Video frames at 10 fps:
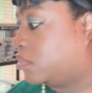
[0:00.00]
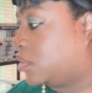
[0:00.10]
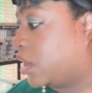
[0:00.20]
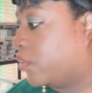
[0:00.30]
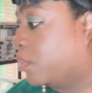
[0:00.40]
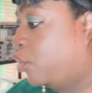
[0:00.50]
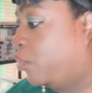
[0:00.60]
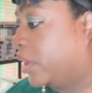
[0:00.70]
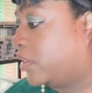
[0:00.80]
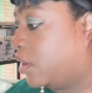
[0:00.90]
I removed
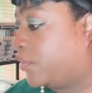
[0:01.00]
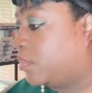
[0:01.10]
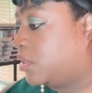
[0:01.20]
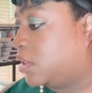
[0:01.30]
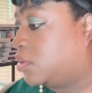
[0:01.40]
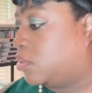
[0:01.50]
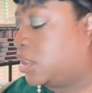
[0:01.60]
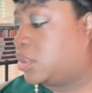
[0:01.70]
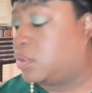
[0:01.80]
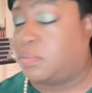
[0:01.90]
myself from the
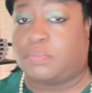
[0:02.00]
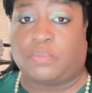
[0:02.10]
situation.